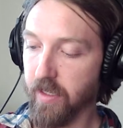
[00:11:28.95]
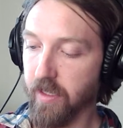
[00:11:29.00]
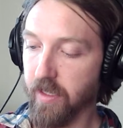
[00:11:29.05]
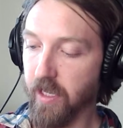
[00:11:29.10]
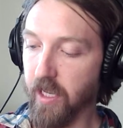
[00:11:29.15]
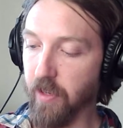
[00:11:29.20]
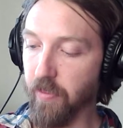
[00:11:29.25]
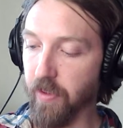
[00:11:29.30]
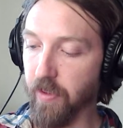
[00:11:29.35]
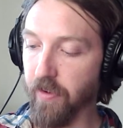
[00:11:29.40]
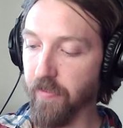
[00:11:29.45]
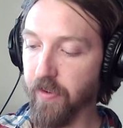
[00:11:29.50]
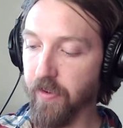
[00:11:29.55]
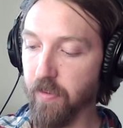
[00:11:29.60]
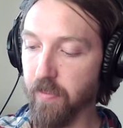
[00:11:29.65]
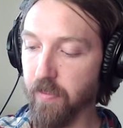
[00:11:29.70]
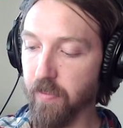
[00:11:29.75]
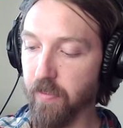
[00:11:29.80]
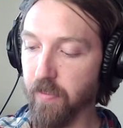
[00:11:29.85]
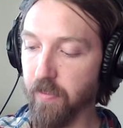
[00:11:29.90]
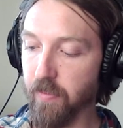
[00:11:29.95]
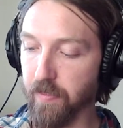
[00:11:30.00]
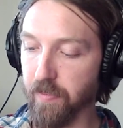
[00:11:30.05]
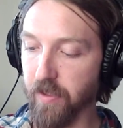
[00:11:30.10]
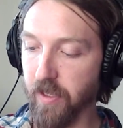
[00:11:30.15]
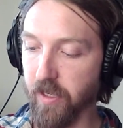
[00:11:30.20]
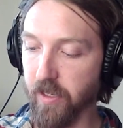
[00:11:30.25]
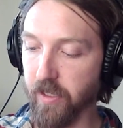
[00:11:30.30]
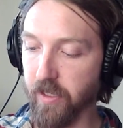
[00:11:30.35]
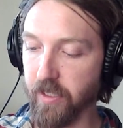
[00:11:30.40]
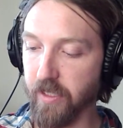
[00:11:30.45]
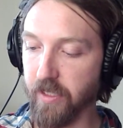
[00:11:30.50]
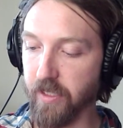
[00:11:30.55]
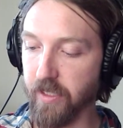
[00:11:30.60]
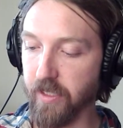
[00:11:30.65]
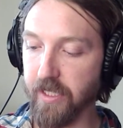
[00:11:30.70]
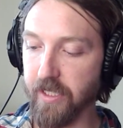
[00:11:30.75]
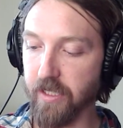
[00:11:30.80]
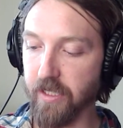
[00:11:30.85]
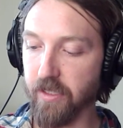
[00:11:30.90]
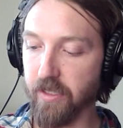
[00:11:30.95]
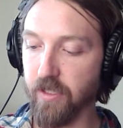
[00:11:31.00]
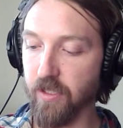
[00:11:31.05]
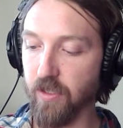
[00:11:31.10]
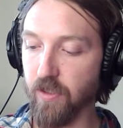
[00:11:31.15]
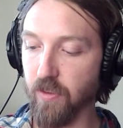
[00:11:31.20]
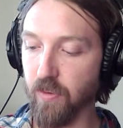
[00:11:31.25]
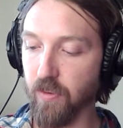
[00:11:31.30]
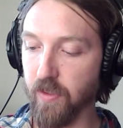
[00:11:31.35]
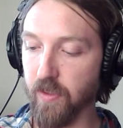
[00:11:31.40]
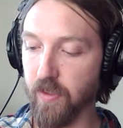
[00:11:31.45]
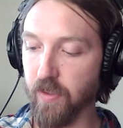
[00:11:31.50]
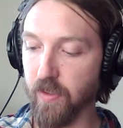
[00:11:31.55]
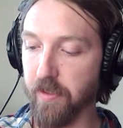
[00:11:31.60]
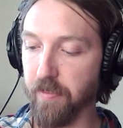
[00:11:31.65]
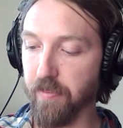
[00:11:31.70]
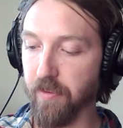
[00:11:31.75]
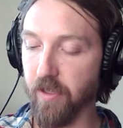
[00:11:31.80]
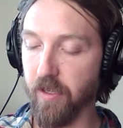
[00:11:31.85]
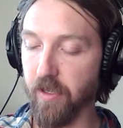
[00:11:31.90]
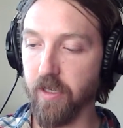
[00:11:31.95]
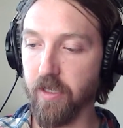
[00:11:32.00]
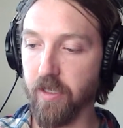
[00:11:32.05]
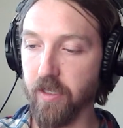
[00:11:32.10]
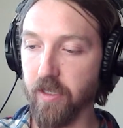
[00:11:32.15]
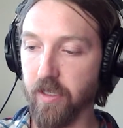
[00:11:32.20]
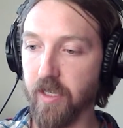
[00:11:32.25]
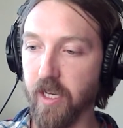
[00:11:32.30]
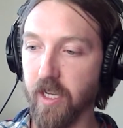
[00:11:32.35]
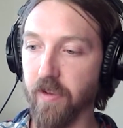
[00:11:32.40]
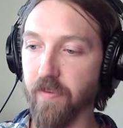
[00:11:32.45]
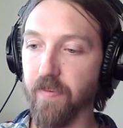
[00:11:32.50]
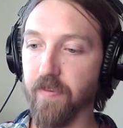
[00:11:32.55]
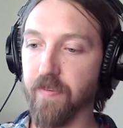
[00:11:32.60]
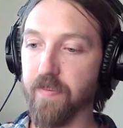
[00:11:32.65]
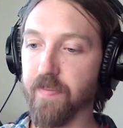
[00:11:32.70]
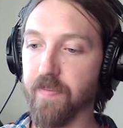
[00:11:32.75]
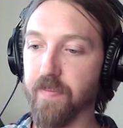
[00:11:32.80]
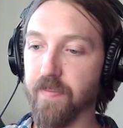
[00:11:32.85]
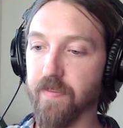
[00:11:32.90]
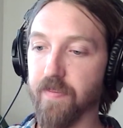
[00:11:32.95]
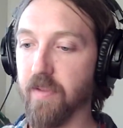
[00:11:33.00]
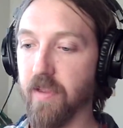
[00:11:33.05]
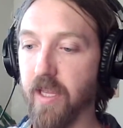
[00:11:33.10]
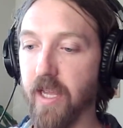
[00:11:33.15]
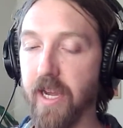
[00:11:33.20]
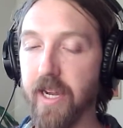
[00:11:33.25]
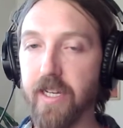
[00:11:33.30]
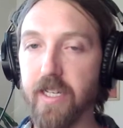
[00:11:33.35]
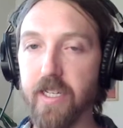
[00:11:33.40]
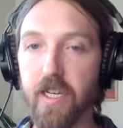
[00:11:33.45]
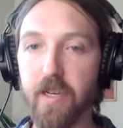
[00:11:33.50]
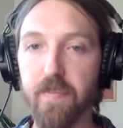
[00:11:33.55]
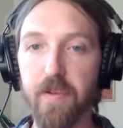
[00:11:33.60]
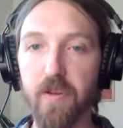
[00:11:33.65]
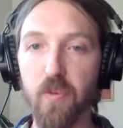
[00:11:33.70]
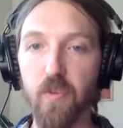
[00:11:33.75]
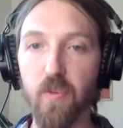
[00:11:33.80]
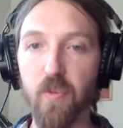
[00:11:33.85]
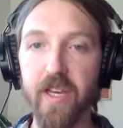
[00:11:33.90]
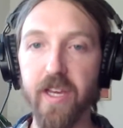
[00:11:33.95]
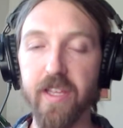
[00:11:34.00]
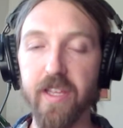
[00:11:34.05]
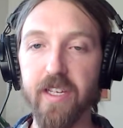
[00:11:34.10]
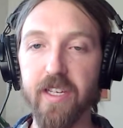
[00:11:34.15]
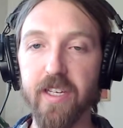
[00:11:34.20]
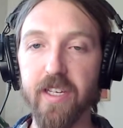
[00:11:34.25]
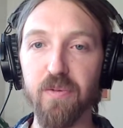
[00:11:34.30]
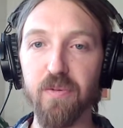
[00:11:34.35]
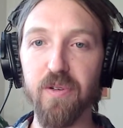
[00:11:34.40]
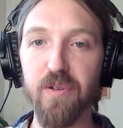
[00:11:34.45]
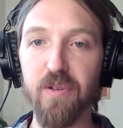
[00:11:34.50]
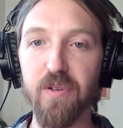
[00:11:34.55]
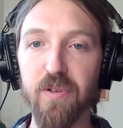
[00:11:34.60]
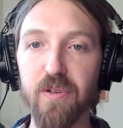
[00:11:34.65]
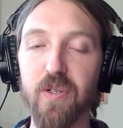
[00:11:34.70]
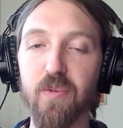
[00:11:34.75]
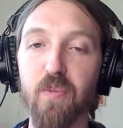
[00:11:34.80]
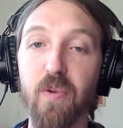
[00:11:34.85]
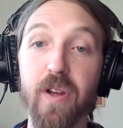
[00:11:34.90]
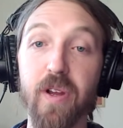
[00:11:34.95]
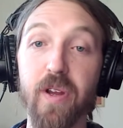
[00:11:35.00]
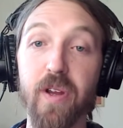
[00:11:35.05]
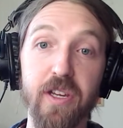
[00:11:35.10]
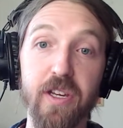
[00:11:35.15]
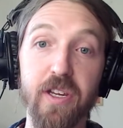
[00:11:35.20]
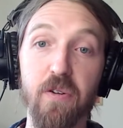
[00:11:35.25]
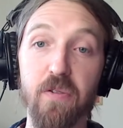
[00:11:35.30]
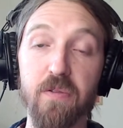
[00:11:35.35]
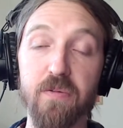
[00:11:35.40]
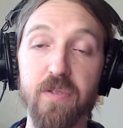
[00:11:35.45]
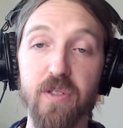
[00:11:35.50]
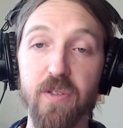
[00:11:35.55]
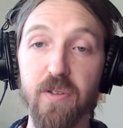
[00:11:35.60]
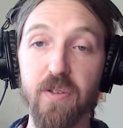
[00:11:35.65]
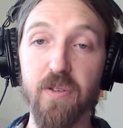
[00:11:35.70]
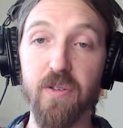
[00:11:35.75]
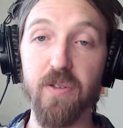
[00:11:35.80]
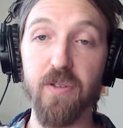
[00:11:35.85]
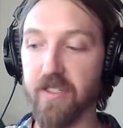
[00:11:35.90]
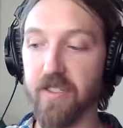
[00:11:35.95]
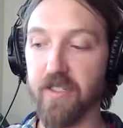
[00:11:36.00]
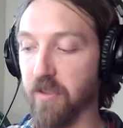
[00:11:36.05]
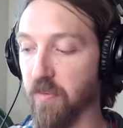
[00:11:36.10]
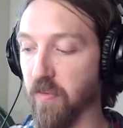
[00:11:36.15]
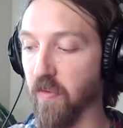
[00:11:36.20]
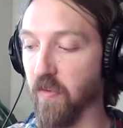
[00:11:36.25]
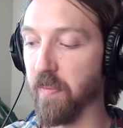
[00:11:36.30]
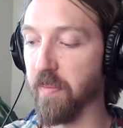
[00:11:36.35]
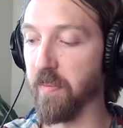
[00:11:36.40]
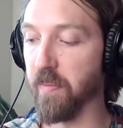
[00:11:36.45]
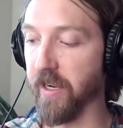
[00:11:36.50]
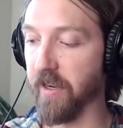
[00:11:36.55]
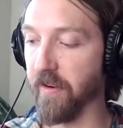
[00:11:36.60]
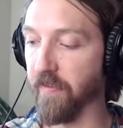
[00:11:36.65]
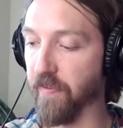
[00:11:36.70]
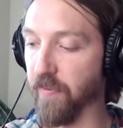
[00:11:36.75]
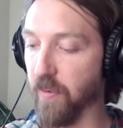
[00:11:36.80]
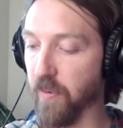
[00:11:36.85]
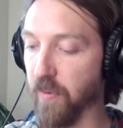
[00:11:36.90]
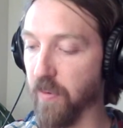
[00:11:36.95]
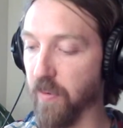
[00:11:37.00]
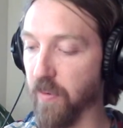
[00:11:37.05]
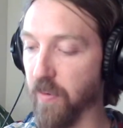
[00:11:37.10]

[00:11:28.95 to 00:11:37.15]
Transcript: And whenever you mess with the plugs, it's ideal to keep the plugs kind of lined up in a way that you know where they go, so you can easily move them back and forth.